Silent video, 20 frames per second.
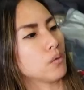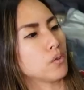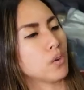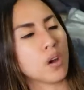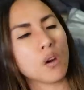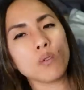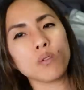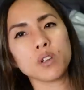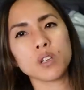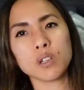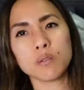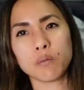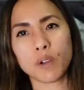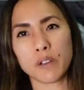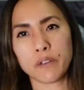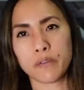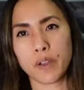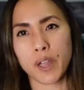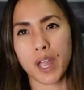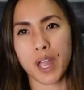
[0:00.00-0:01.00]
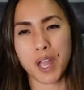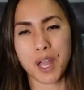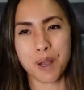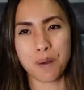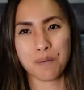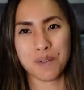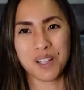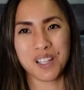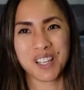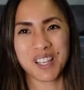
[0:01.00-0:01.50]
no one in my
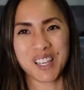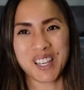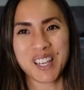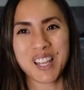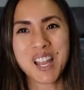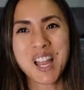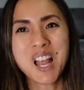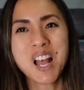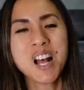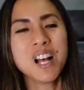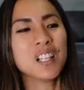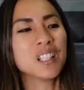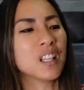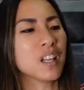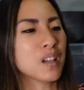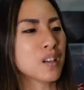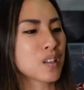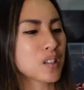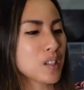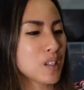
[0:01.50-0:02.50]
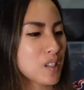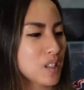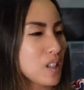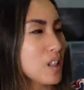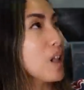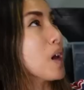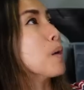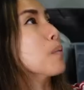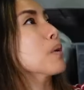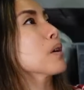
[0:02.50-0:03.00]
family likes this
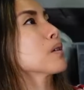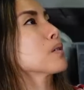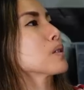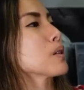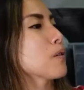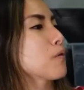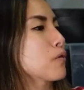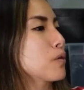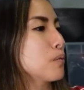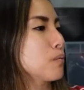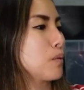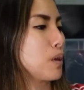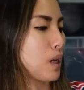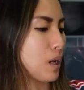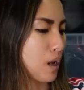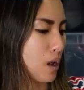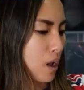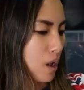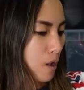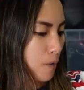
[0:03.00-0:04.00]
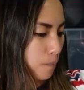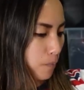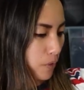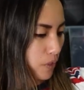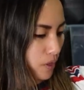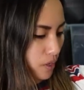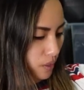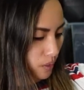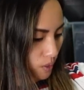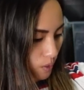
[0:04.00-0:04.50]
lamp except for me.
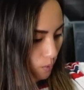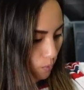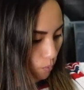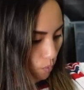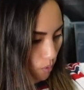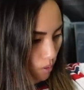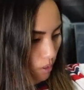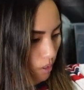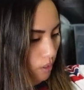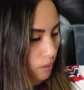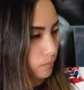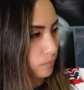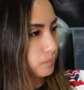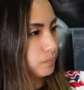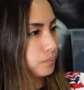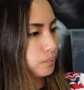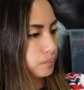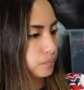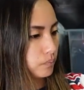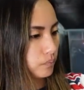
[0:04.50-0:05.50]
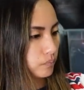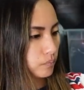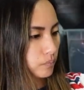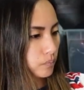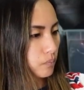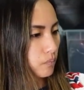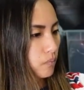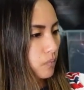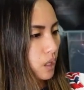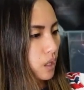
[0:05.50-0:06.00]
This one,
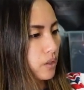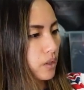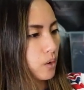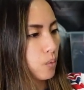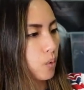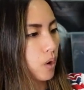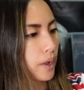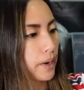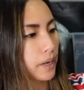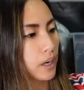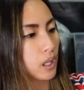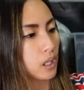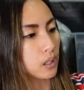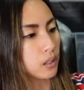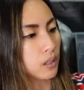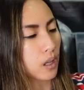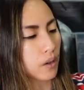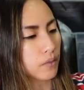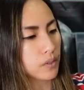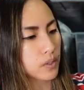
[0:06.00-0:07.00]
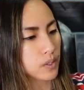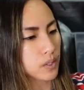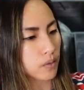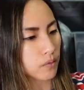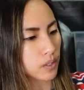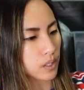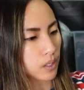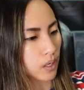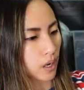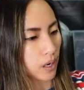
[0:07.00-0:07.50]
they wanted
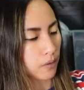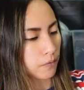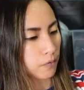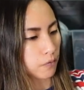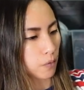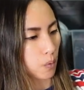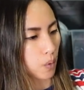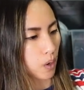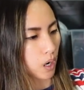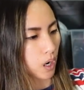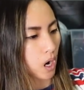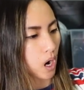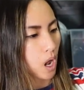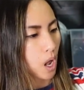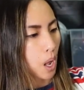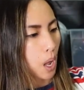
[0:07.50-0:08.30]
$11.79 for.